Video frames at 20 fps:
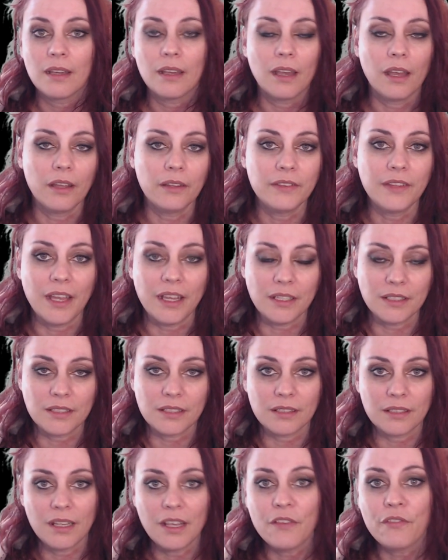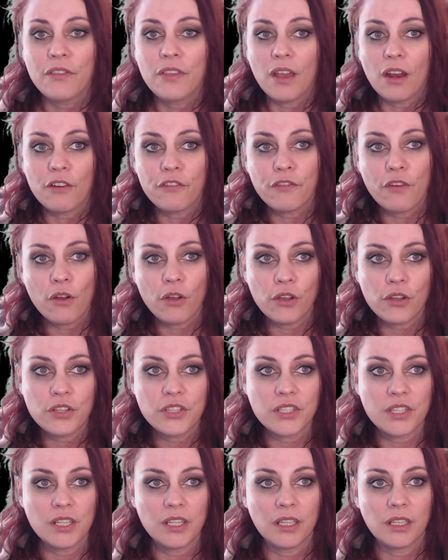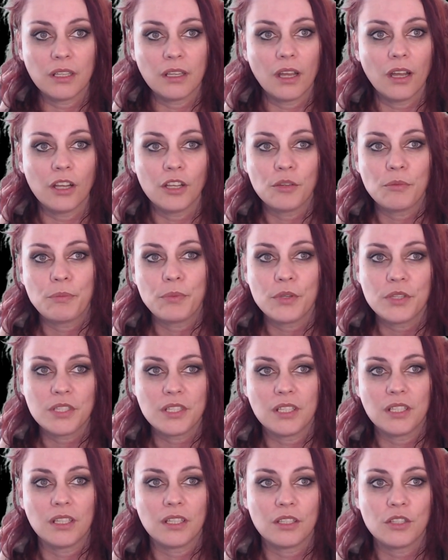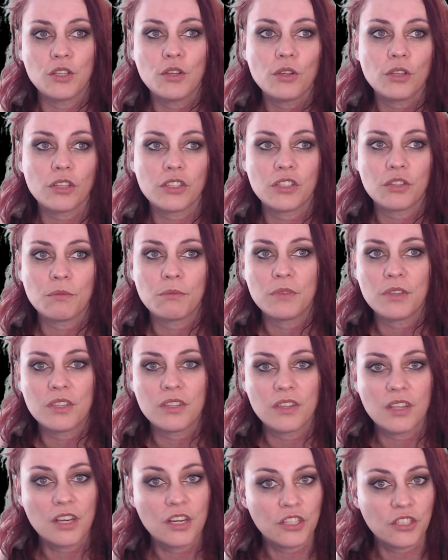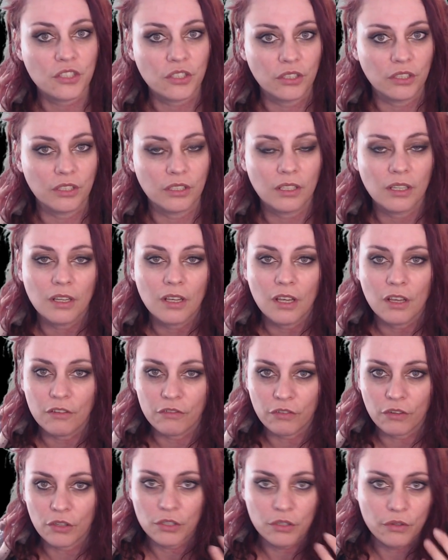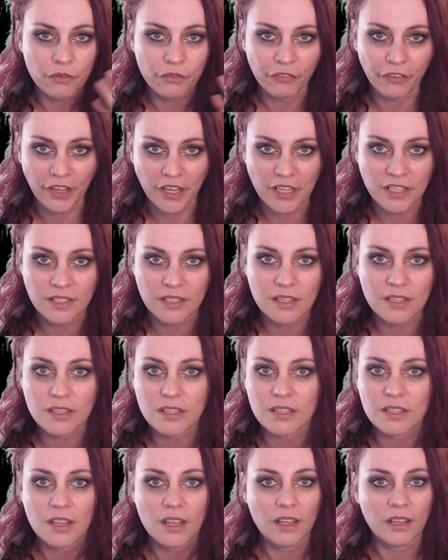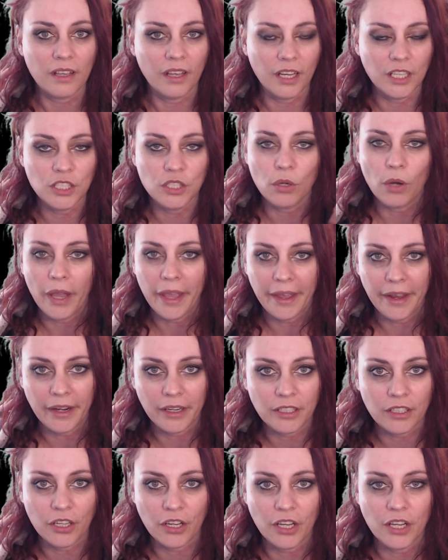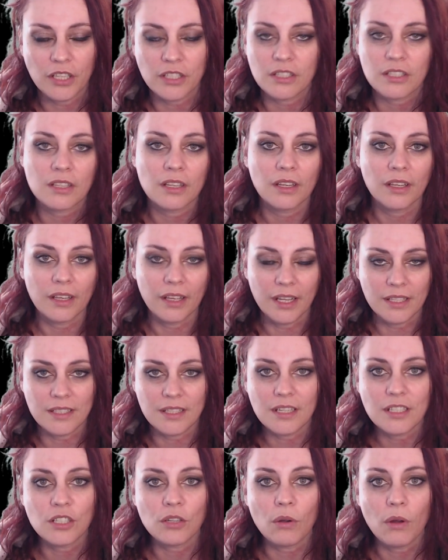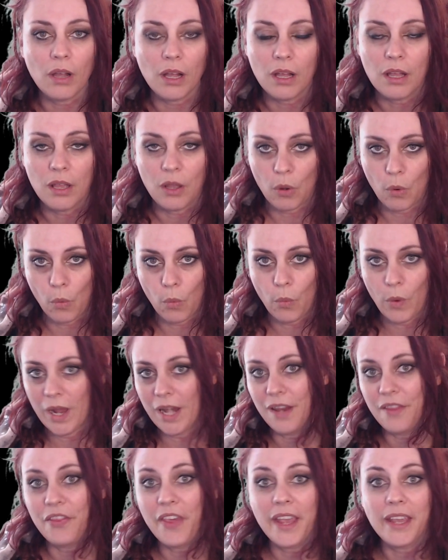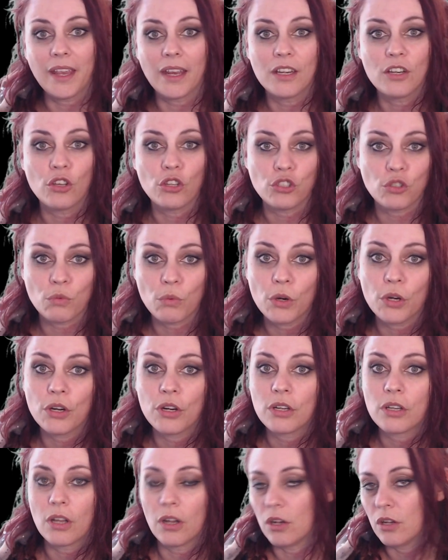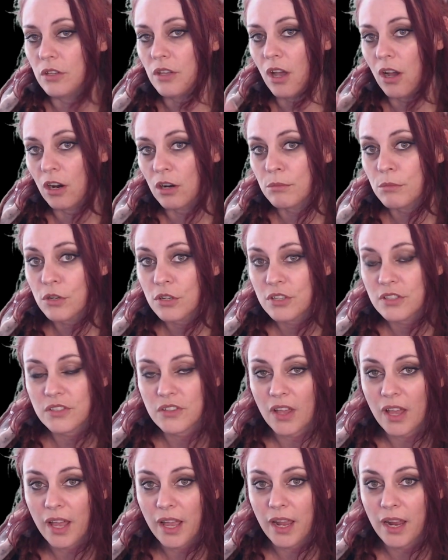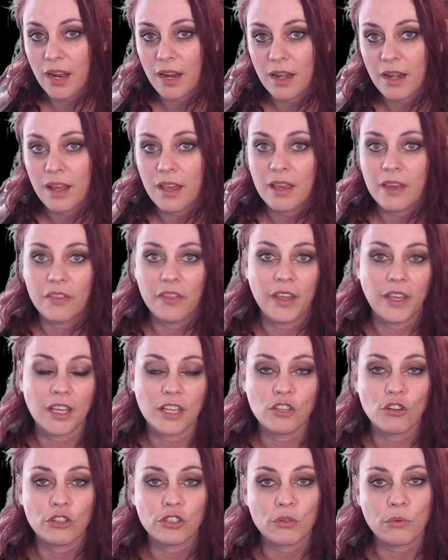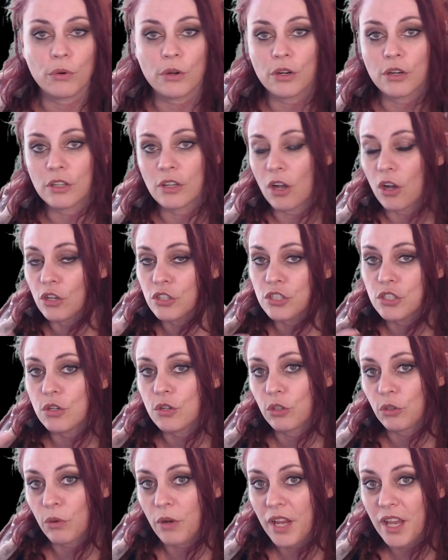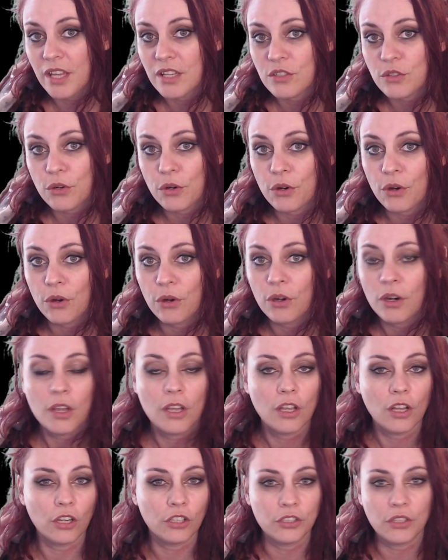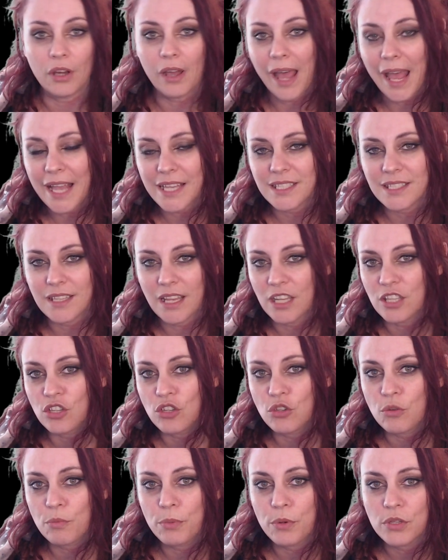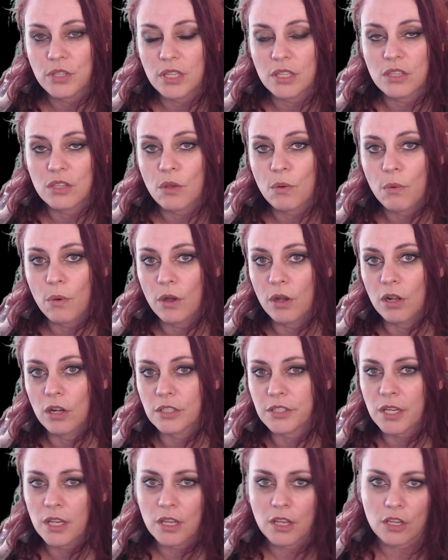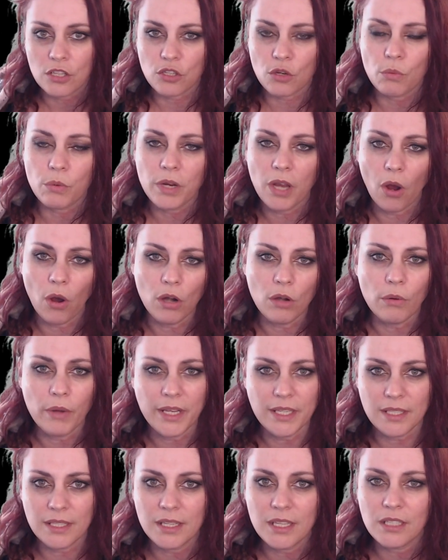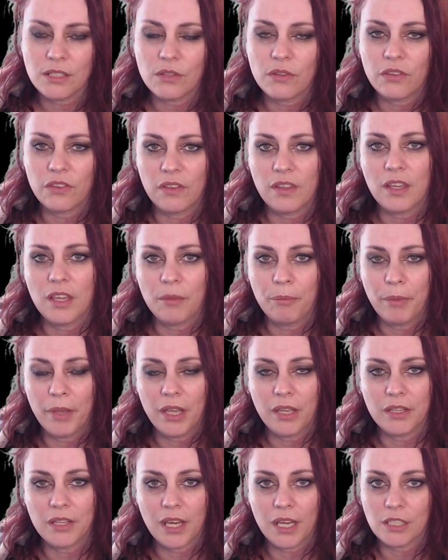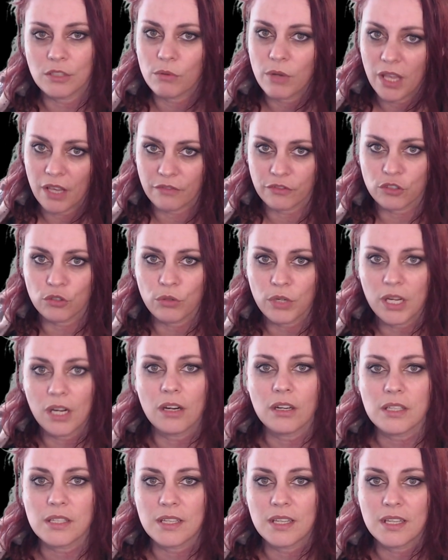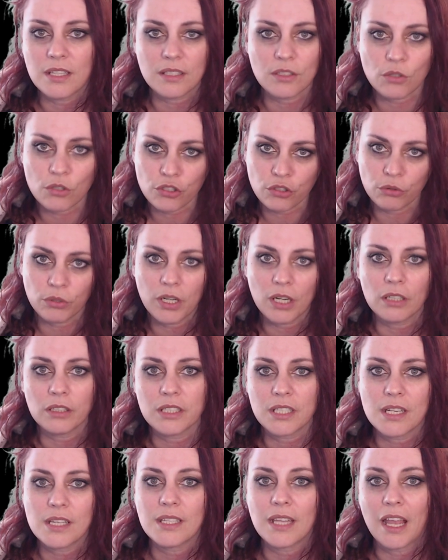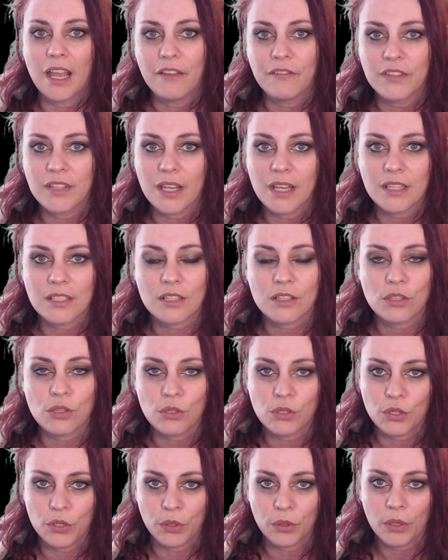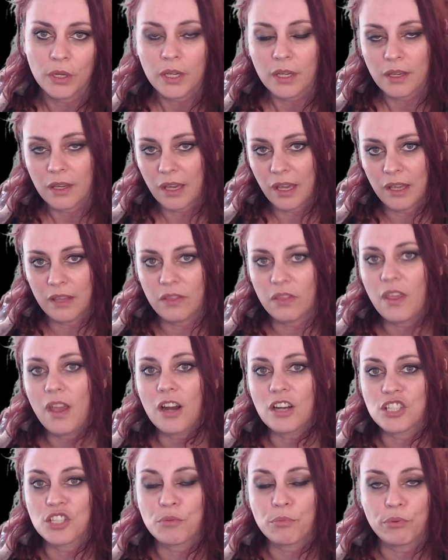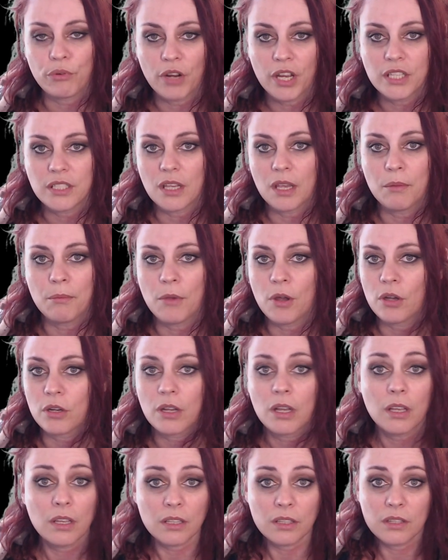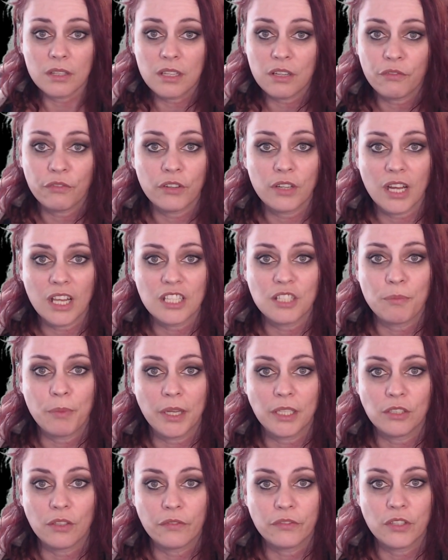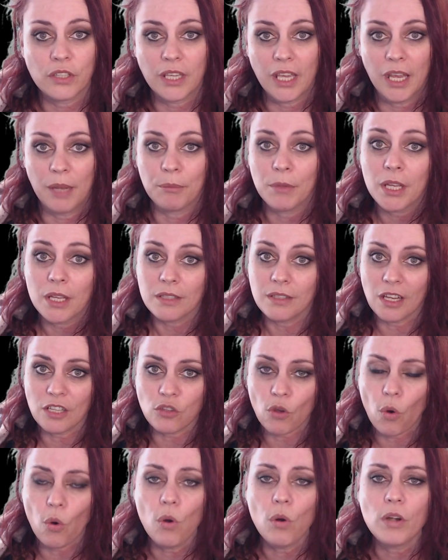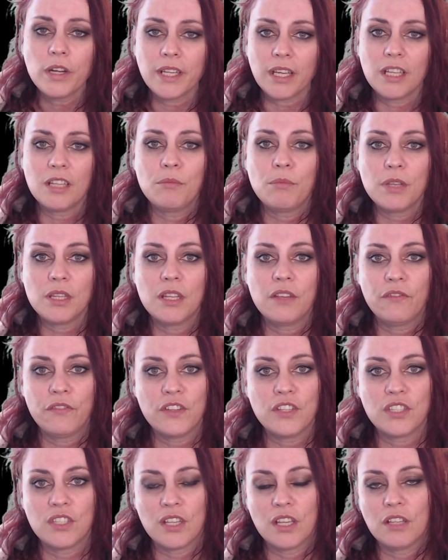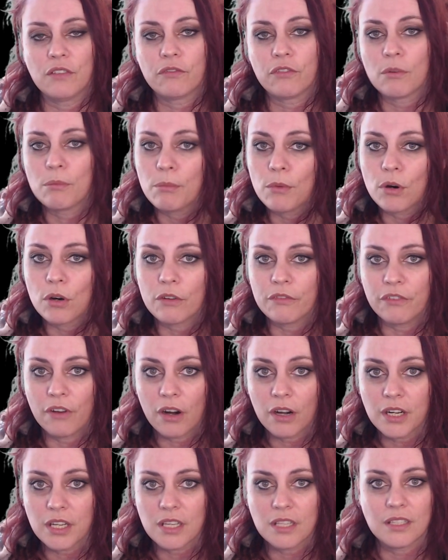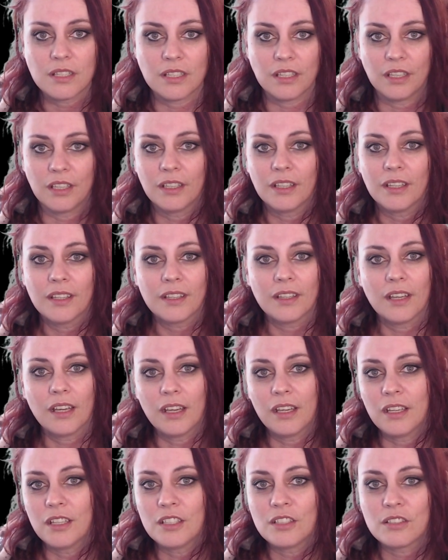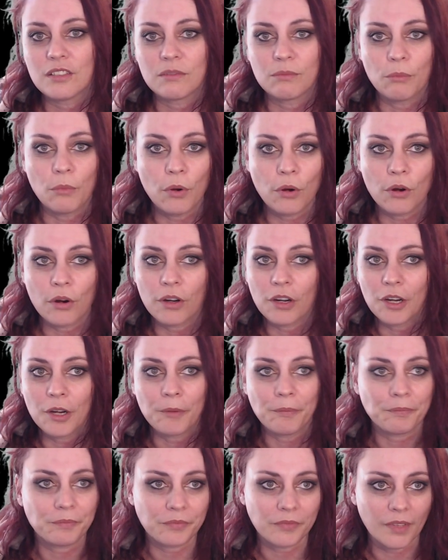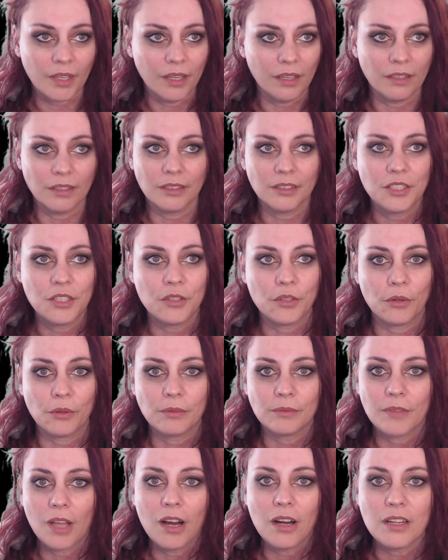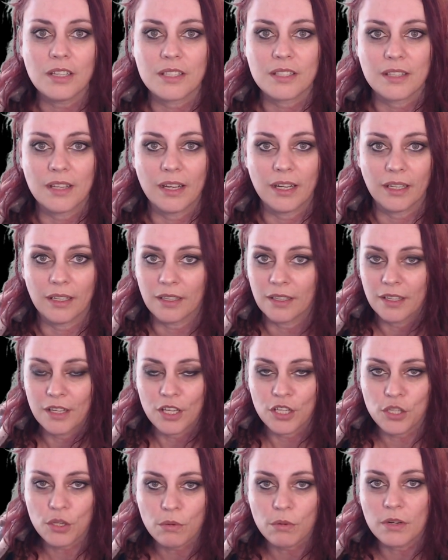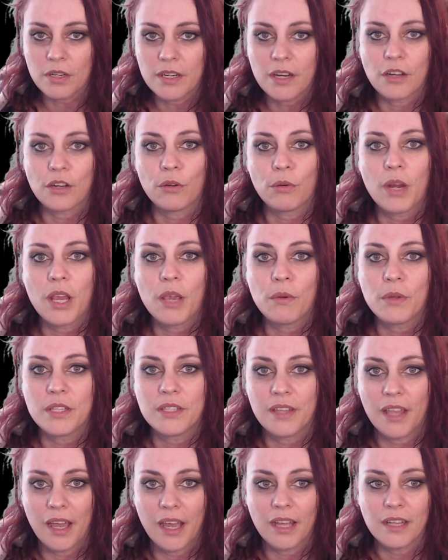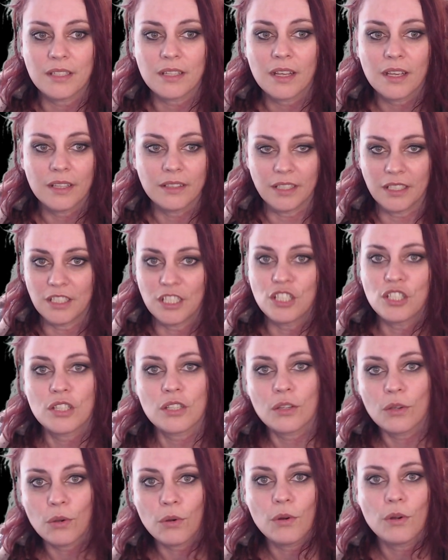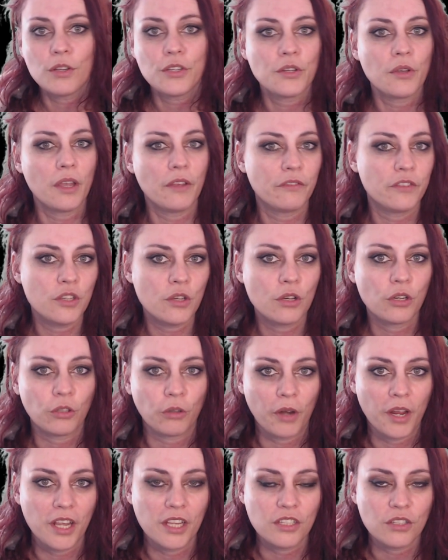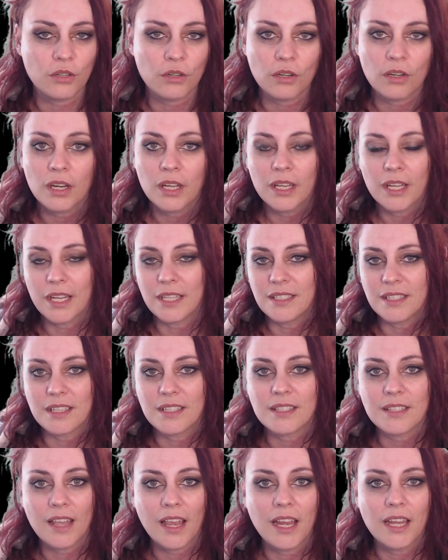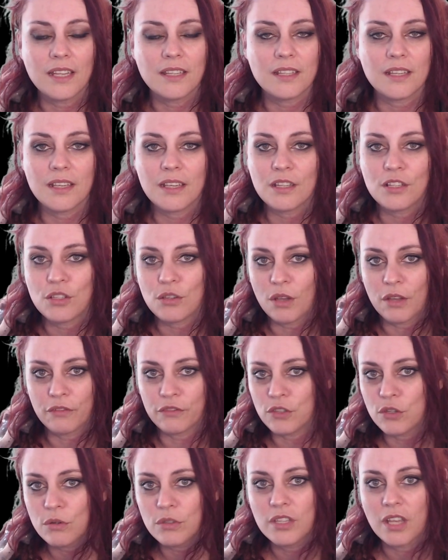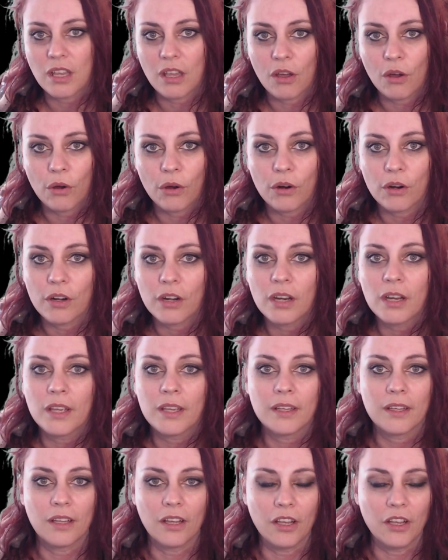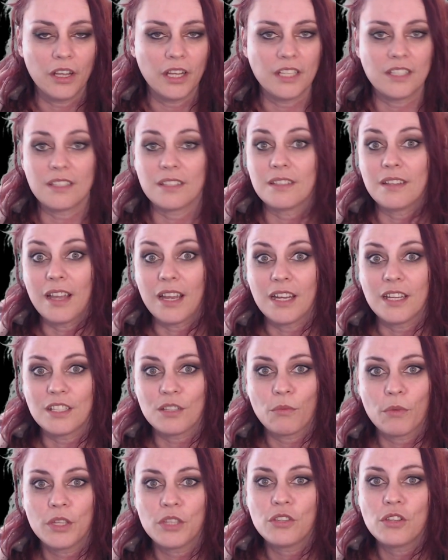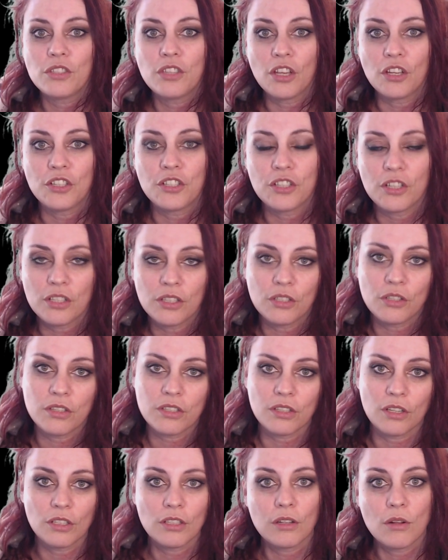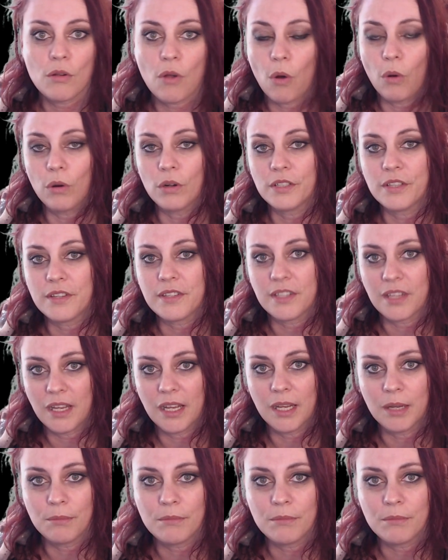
And that if they are focusing on putting new customization for faces and your haircuts, etc., well, they cannot work on armor style, they cannot work on new creature, on an asset to put in the world. So we always need to think about that. We have three artists, those three artists have tasks to do, and they are spread among different aspects of the game that all can benefit from more variety and more uh, you know, art style. You will agree with that, that it's cool to have new creator, it's exciting to have new decor, uh, it's nice when the dungeon does not look all the same.